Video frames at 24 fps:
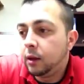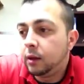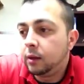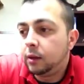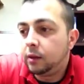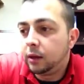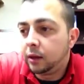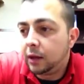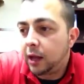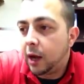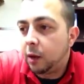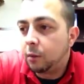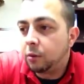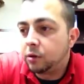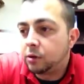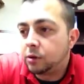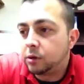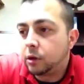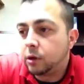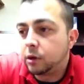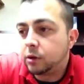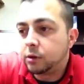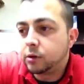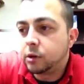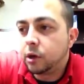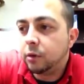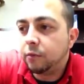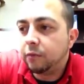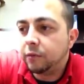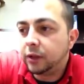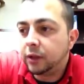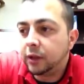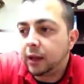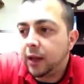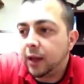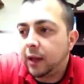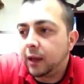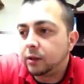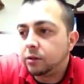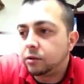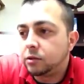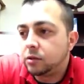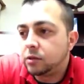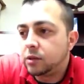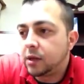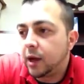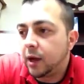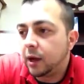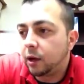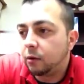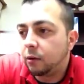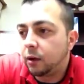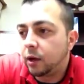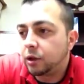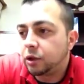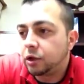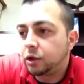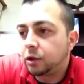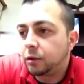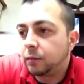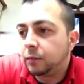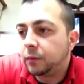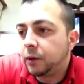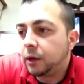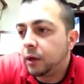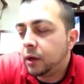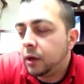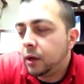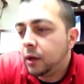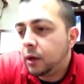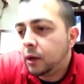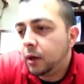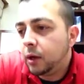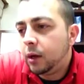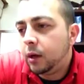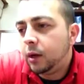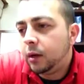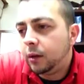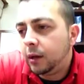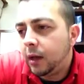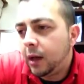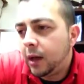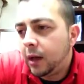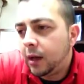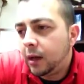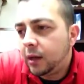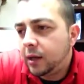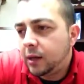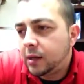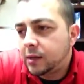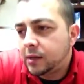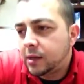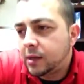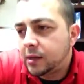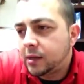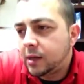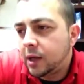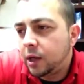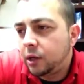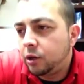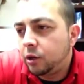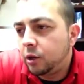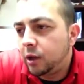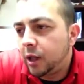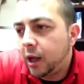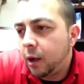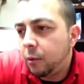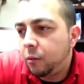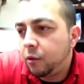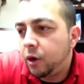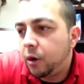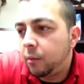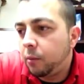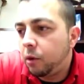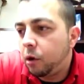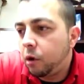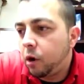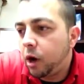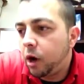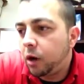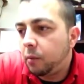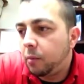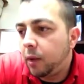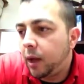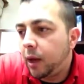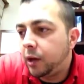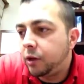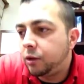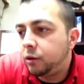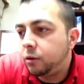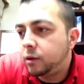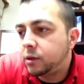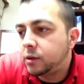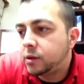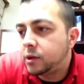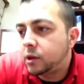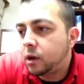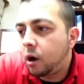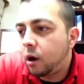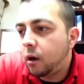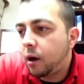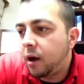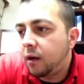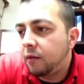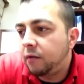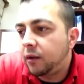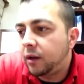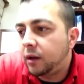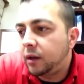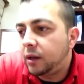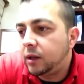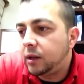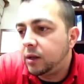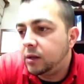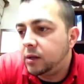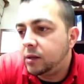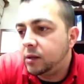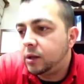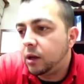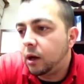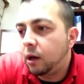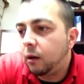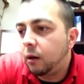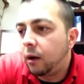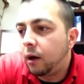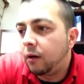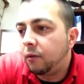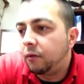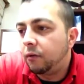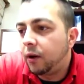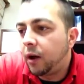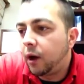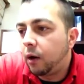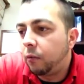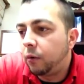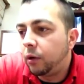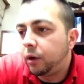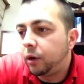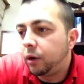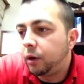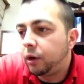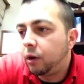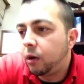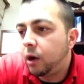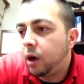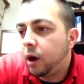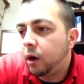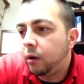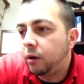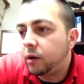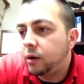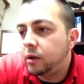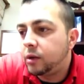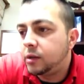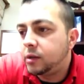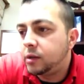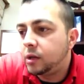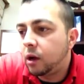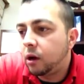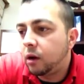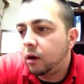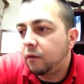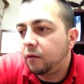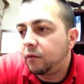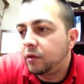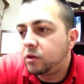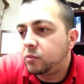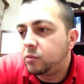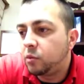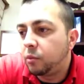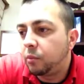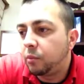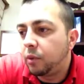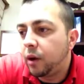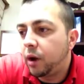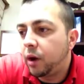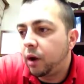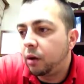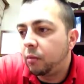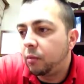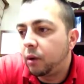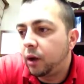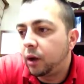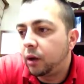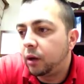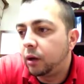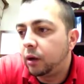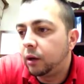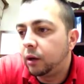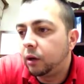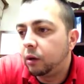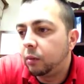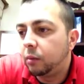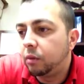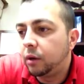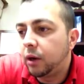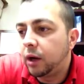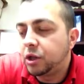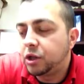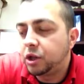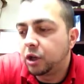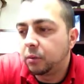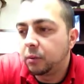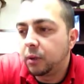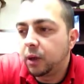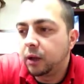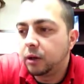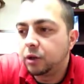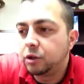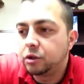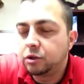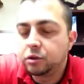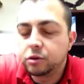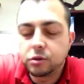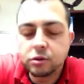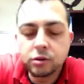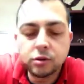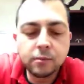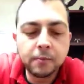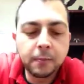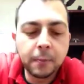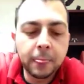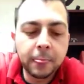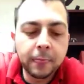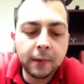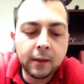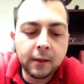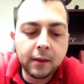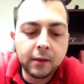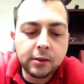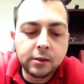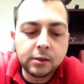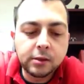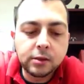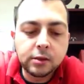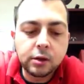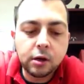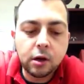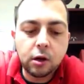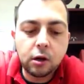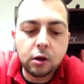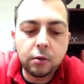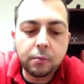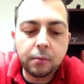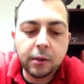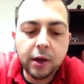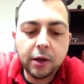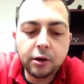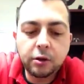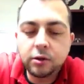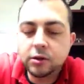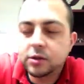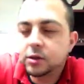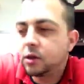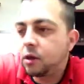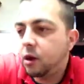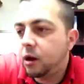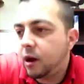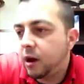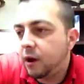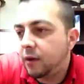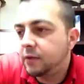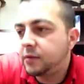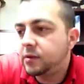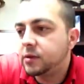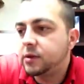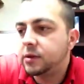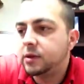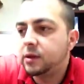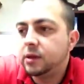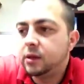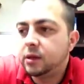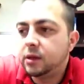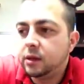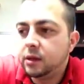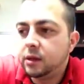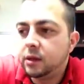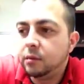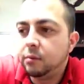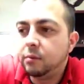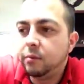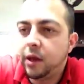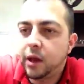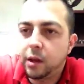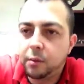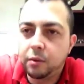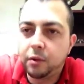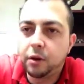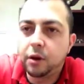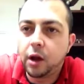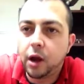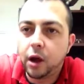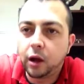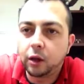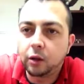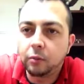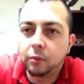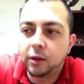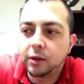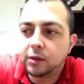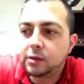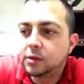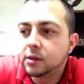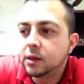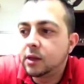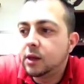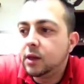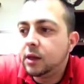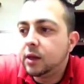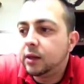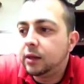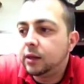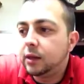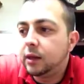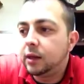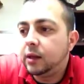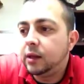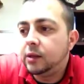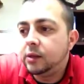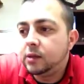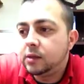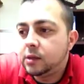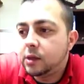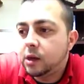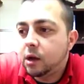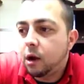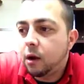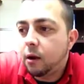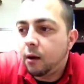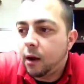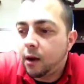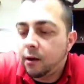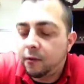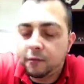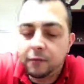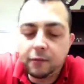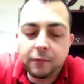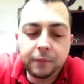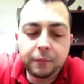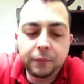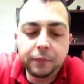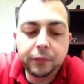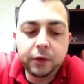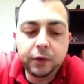the lab results. Hopefully that answers that question. Then he says, can you elaborate more on manual CRF and ECRF? I want to know how ECRF is prepared by clinical project managers. So manual CRFs, the paper documents, the ECRF,